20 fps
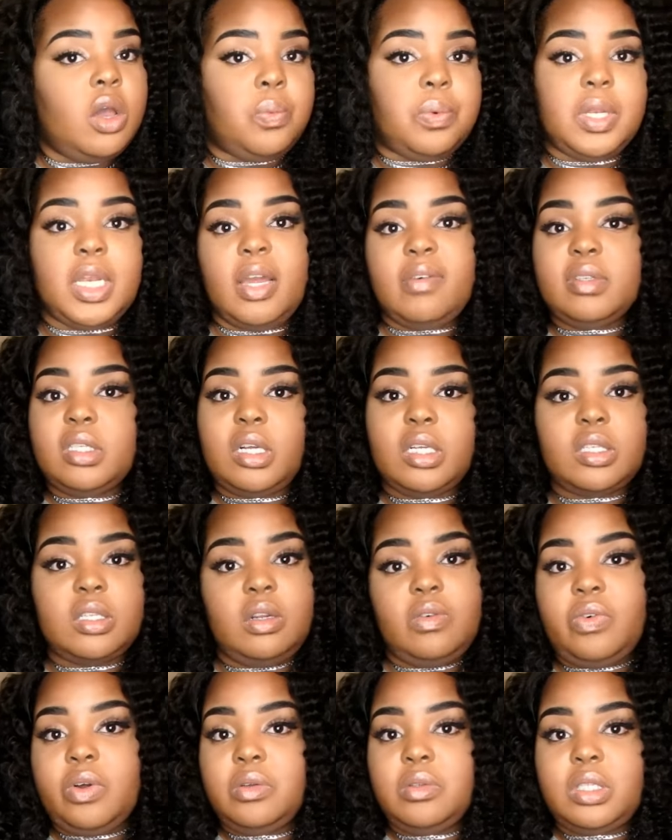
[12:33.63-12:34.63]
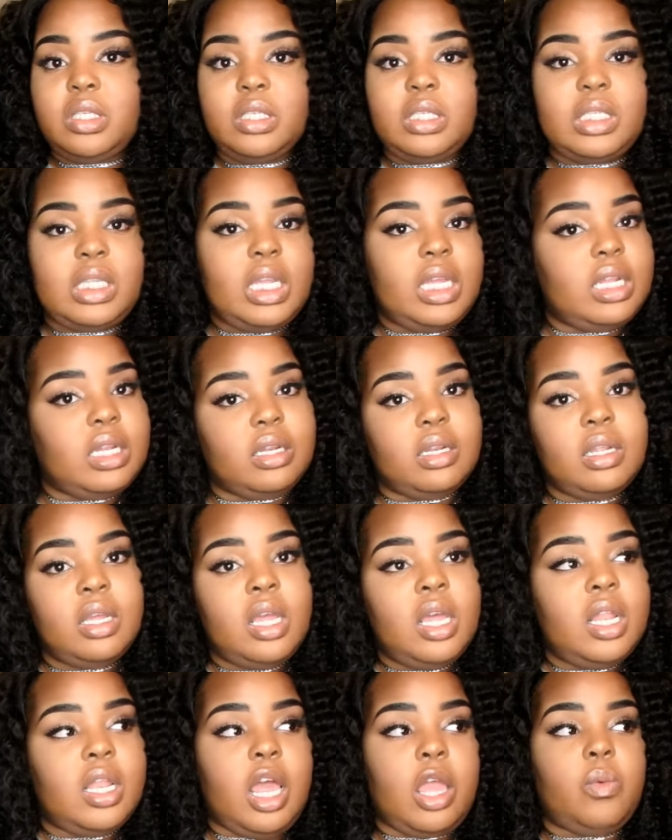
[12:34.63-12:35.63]
We never talked on the phone since then.
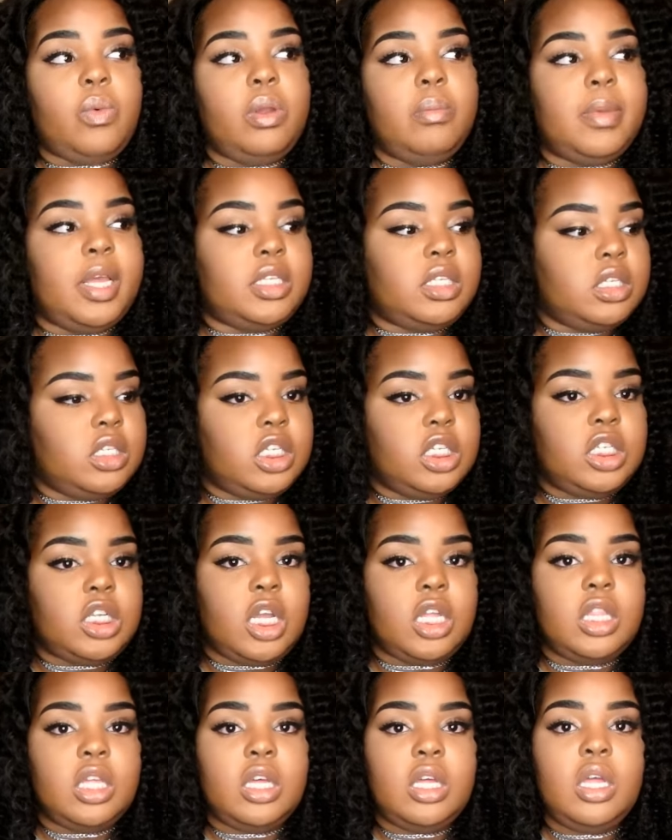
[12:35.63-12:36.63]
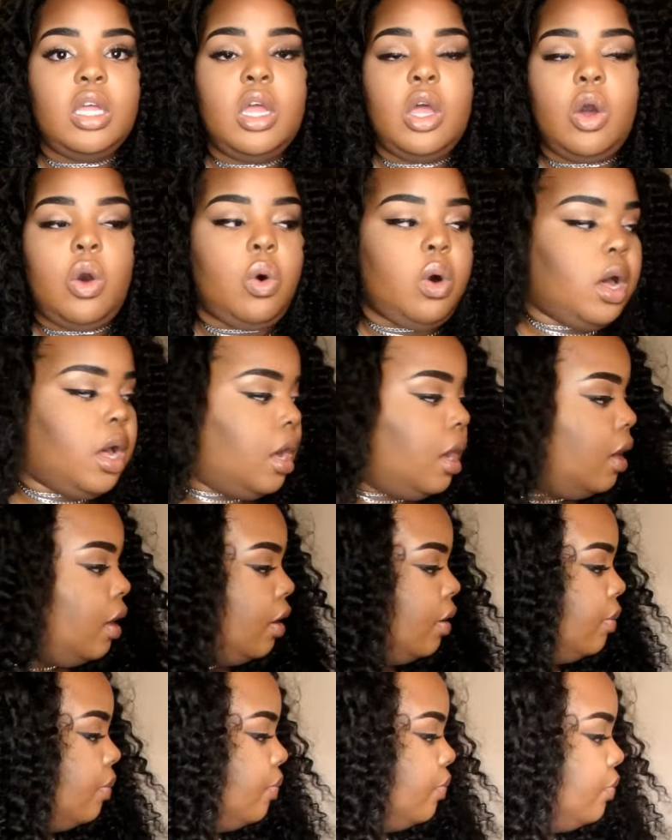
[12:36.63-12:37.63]
Like, we messaged each other
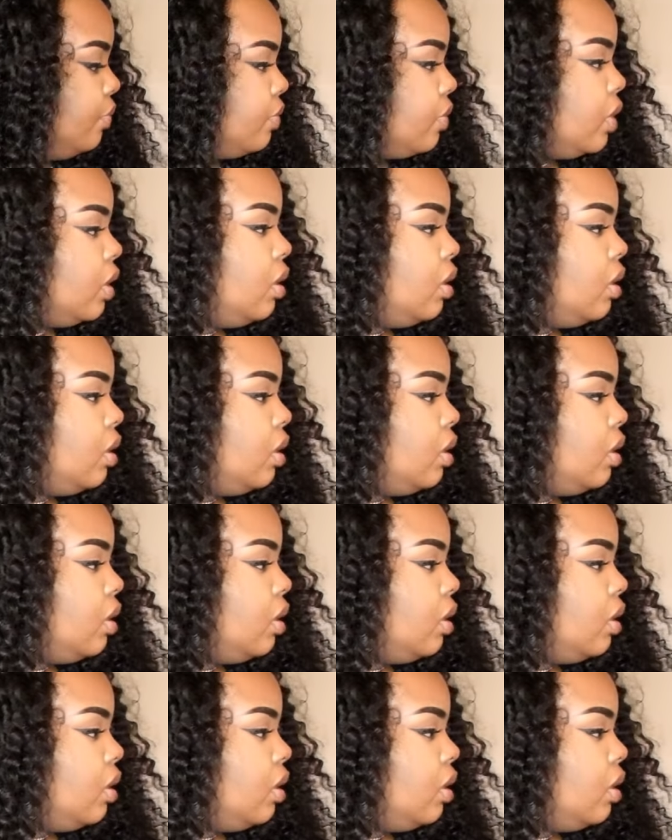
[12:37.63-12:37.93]
on,